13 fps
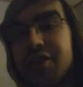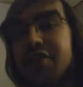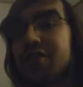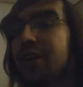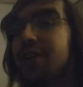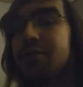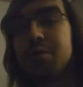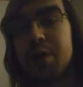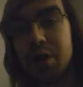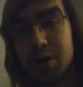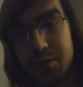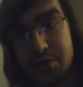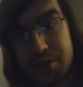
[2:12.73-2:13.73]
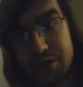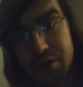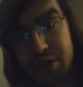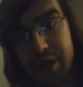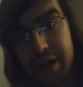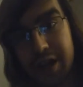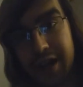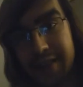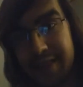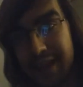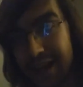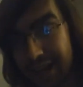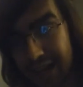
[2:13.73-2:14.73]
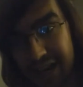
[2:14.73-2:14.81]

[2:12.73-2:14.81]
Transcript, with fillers: the sun rose, and they could